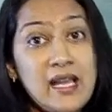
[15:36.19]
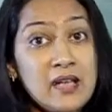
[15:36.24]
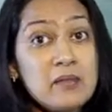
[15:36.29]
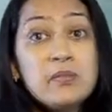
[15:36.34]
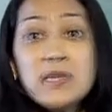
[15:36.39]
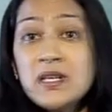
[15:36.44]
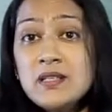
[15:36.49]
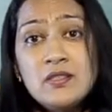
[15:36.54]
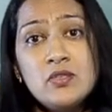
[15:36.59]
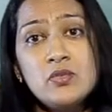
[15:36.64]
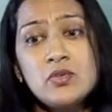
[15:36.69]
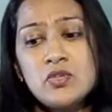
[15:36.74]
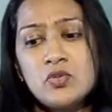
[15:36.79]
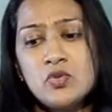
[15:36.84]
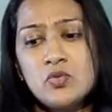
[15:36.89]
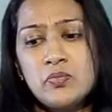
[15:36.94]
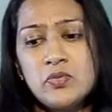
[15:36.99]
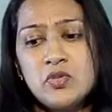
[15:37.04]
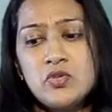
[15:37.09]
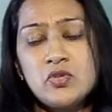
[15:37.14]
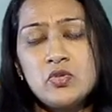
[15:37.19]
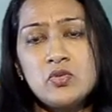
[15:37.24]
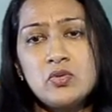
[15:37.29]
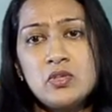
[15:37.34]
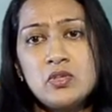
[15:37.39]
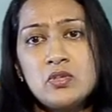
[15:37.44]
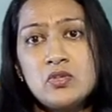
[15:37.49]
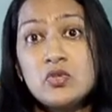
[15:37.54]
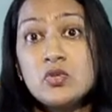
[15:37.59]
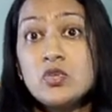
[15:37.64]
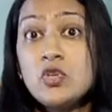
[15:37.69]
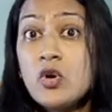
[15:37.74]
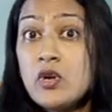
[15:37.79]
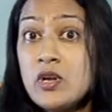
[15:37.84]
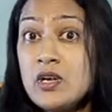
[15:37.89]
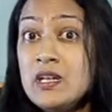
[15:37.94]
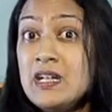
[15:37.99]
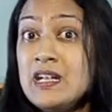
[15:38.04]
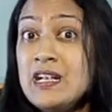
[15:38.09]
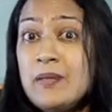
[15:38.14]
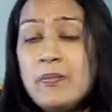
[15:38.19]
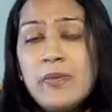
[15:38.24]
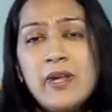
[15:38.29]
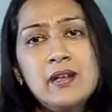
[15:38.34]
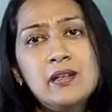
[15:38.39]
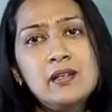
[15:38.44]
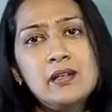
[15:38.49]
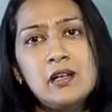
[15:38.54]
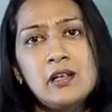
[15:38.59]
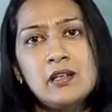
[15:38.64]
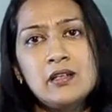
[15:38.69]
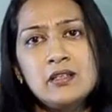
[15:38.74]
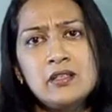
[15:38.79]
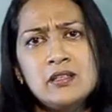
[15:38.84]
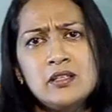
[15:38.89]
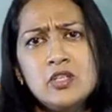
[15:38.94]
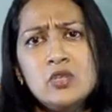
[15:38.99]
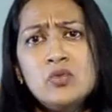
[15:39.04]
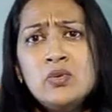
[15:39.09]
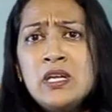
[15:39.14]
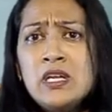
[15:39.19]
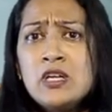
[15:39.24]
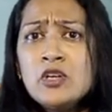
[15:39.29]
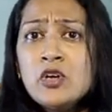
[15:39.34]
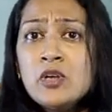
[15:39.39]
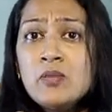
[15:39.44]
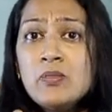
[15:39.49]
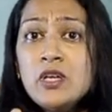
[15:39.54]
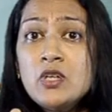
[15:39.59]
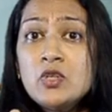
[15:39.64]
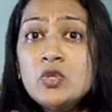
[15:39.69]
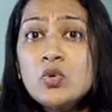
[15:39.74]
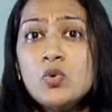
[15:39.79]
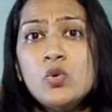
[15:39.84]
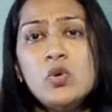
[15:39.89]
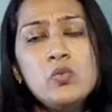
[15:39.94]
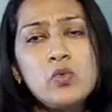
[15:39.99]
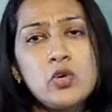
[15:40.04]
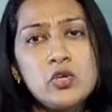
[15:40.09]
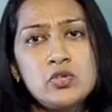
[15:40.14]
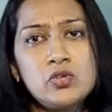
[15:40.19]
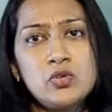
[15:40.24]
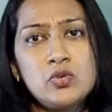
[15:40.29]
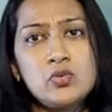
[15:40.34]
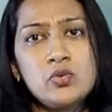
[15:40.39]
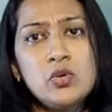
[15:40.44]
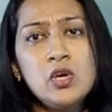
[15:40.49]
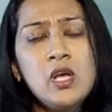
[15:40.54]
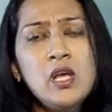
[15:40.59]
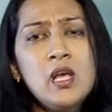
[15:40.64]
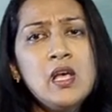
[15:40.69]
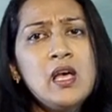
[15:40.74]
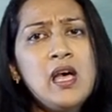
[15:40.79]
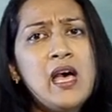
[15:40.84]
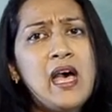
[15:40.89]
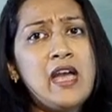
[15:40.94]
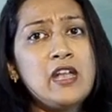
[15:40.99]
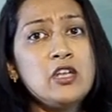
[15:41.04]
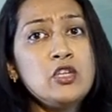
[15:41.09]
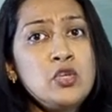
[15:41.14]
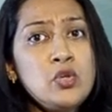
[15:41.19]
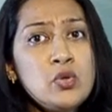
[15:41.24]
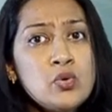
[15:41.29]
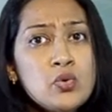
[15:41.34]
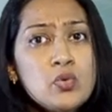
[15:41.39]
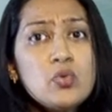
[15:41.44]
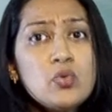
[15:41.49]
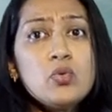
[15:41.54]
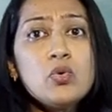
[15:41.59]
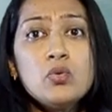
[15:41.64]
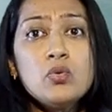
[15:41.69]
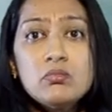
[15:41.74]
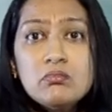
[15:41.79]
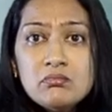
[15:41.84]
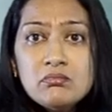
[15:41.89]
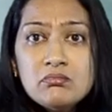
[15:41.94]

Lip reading: That makes you a super student. So you're an independent learner. You need not be told what to do. And you